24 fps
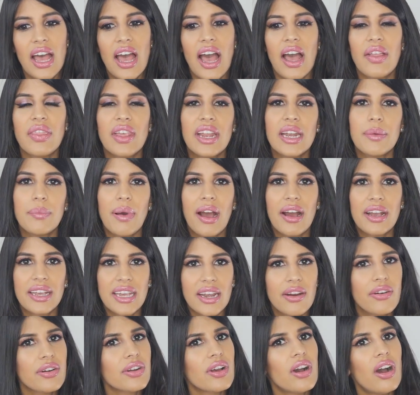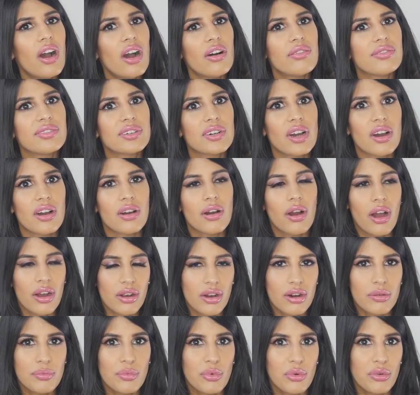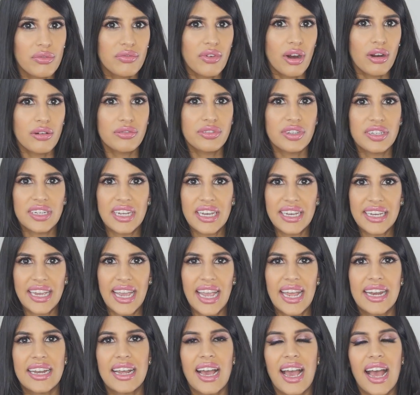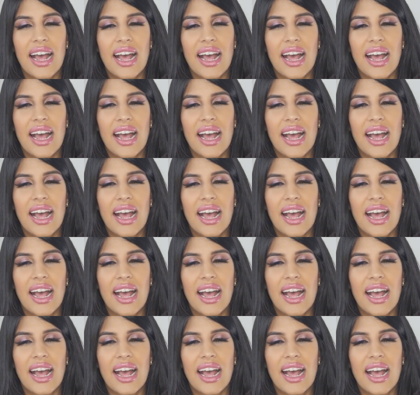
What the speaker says: And then about a year and a half ago, I got more involved in it again.